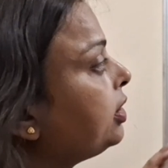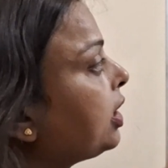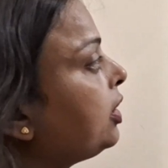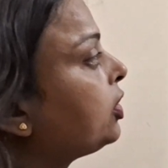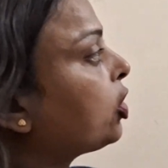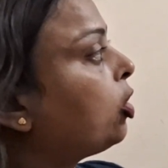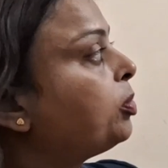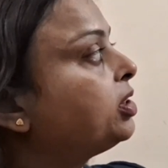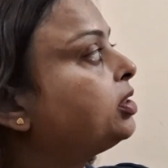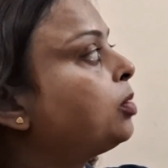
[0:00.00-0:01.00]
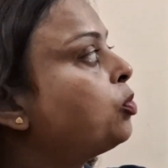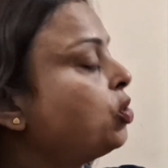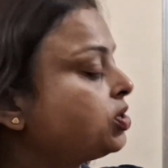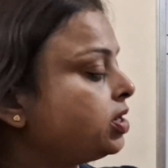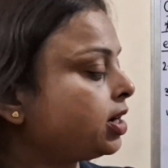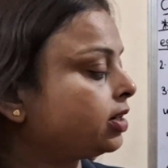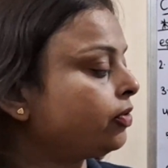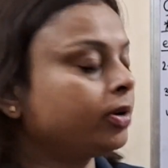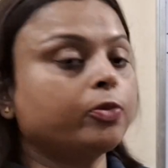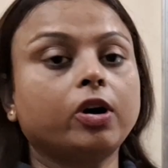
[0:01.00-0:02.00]
and top is the most reactive
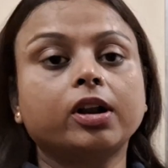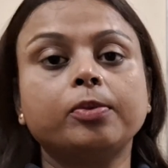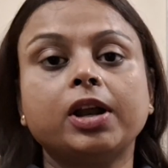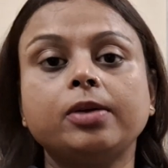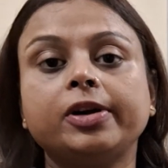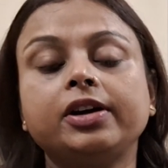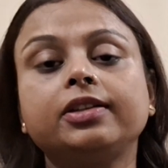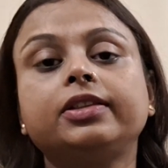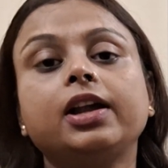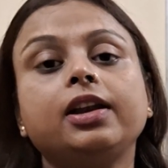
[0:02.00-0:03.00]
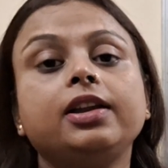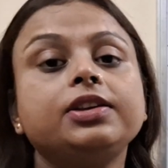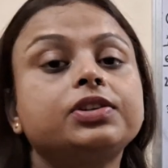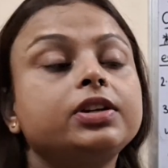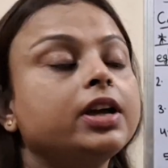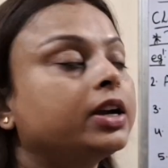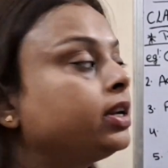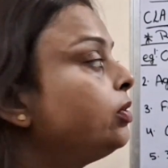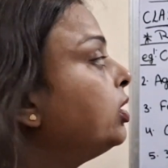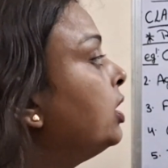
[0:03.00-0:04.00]
and bottom element is the least reactive.